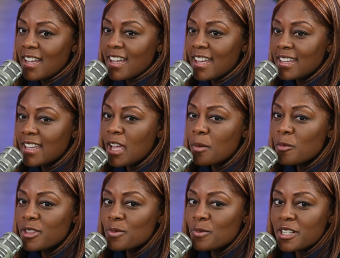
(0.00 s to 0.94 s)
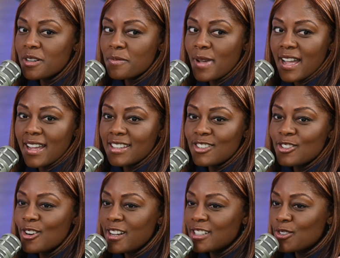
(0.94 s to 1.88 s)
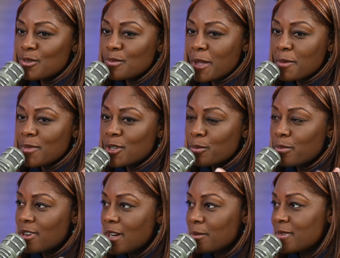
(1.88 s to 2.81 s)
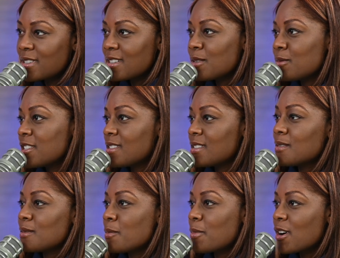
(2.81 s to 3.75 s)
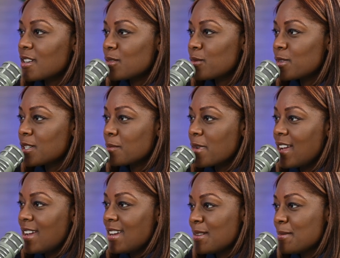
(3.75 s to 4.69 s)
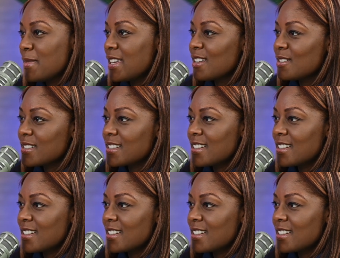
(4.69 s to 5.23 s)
It came with one of my, I do my meal preps. It was part of one of my meals.